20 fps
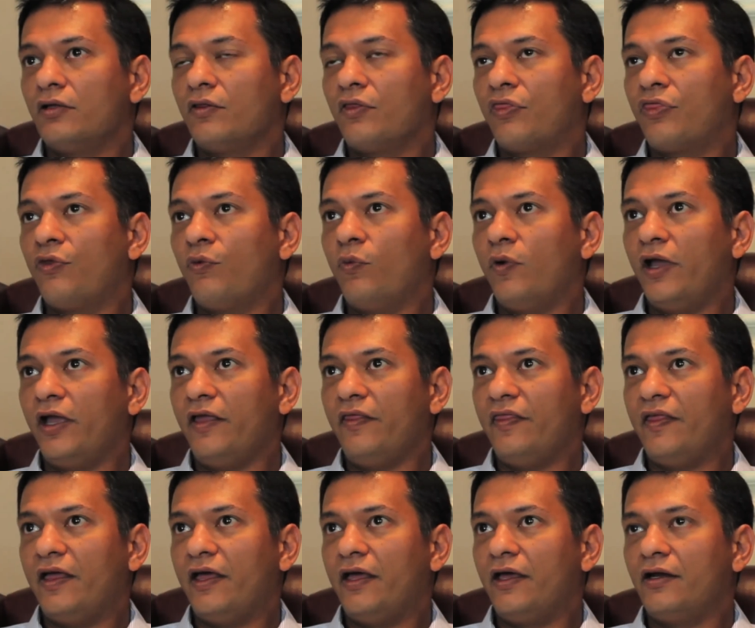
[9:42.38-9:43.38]
The way
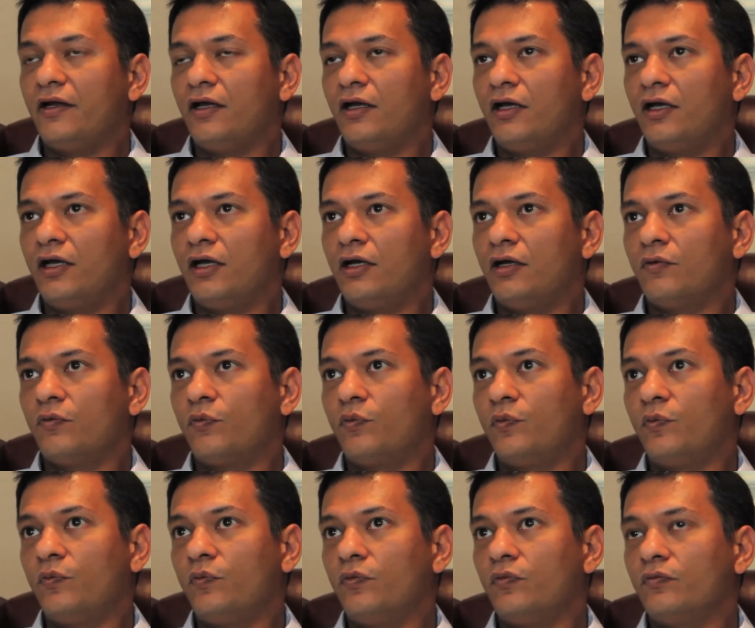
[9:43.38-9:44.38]
that
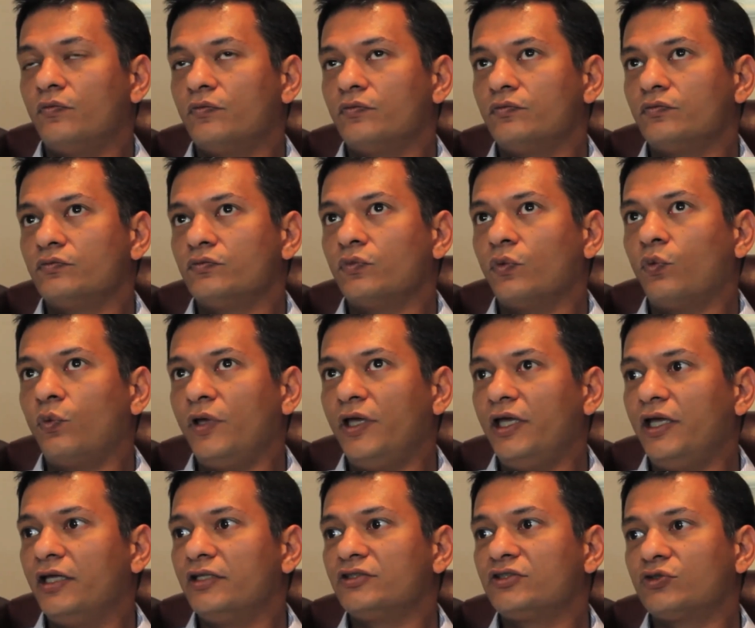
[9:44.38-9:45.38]

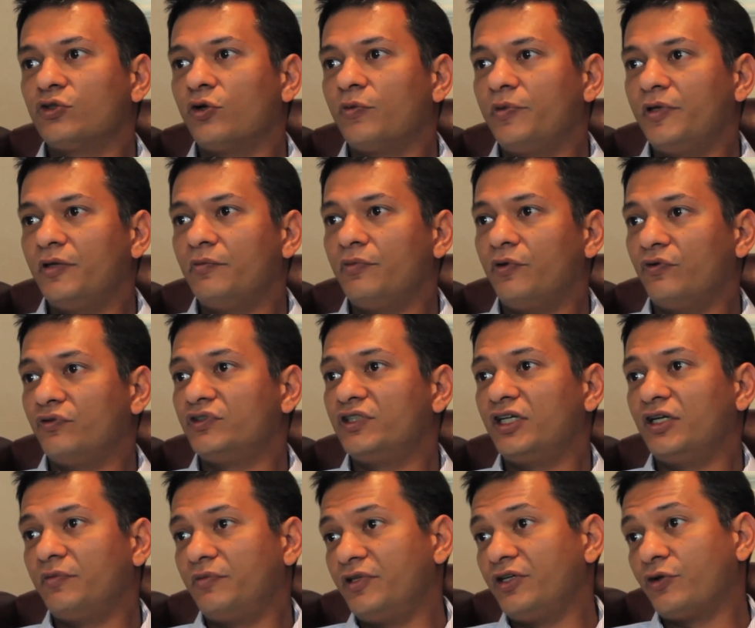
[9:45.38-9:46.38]
we and Scorpion both
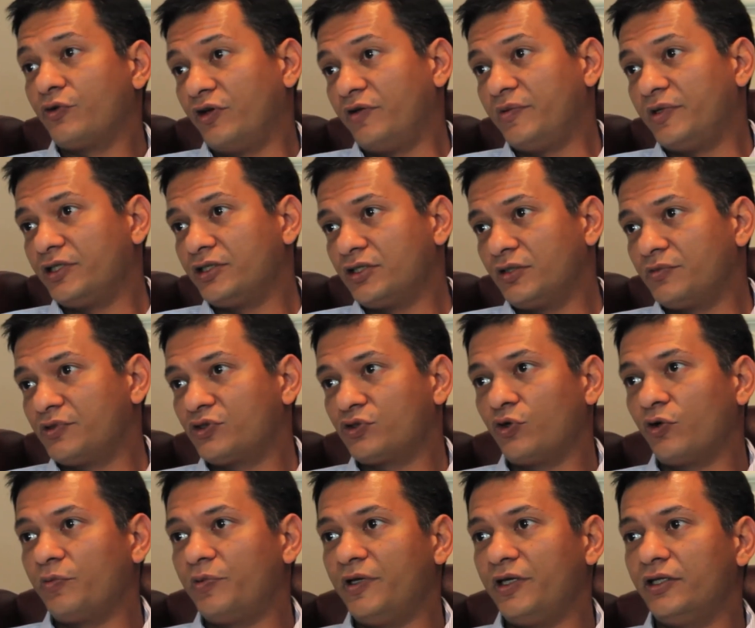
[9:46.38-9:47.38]
set up the agreements,
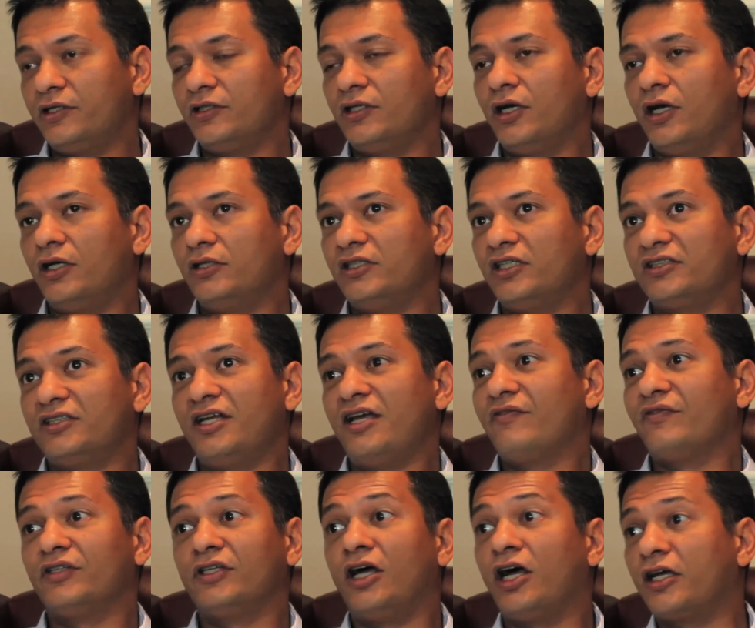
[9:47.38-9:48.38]
Scorpion doesn't
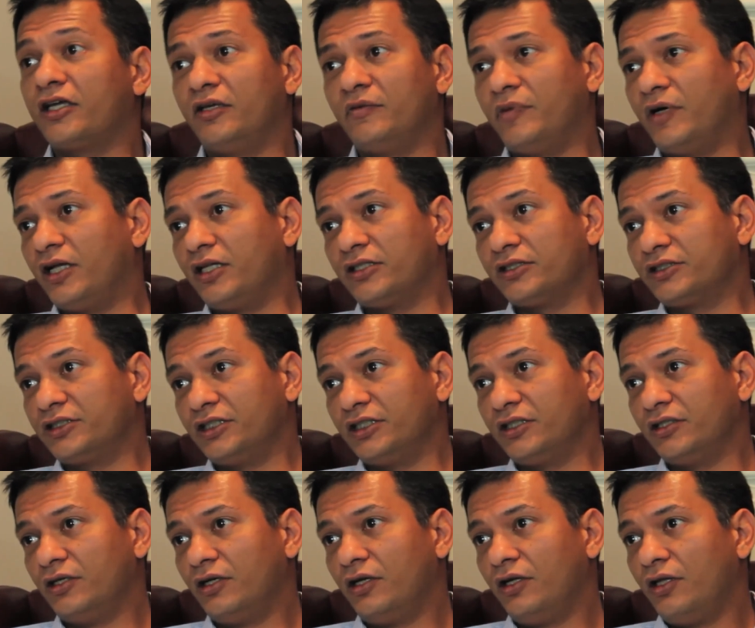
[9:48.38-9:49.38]
have a lock-in
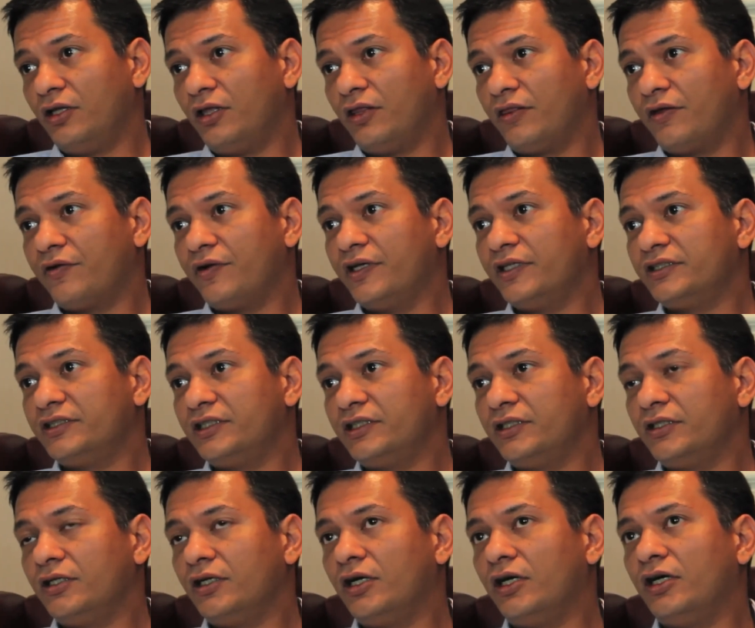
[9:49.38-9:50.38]
policy. There
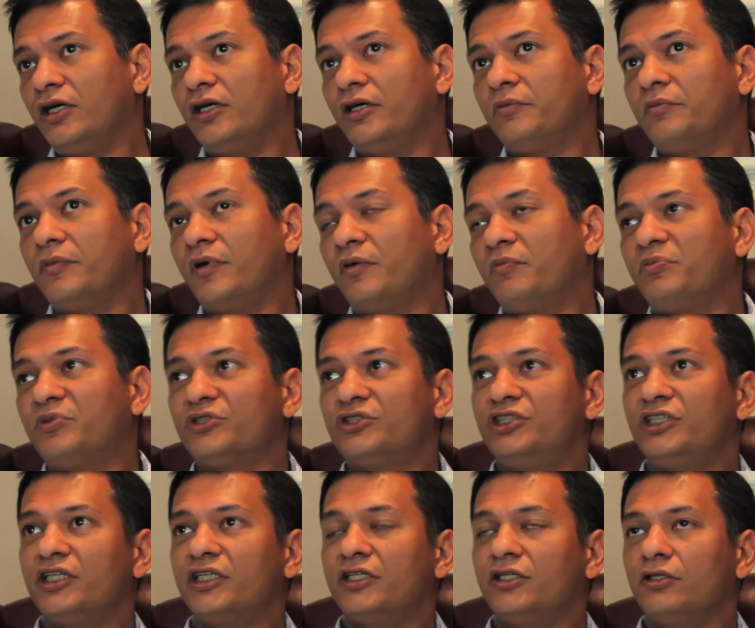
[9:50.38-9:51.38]
isn't a
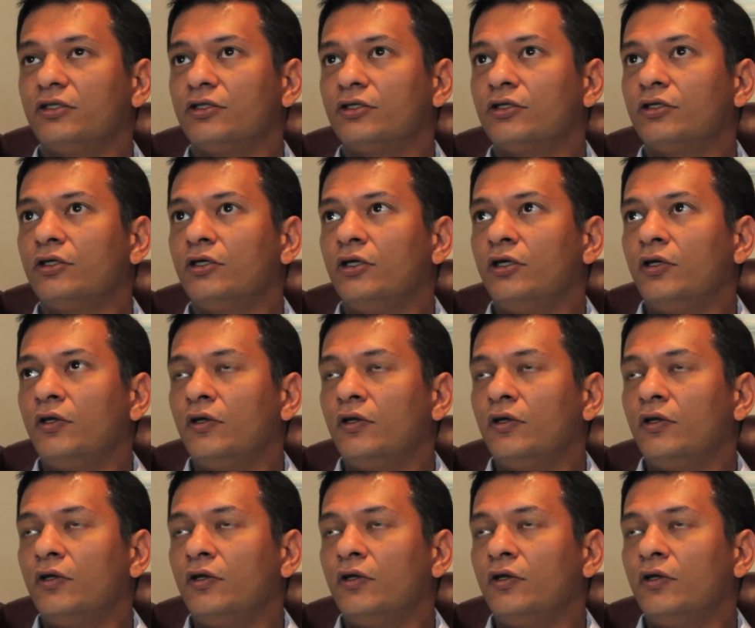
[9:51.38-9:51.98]
particular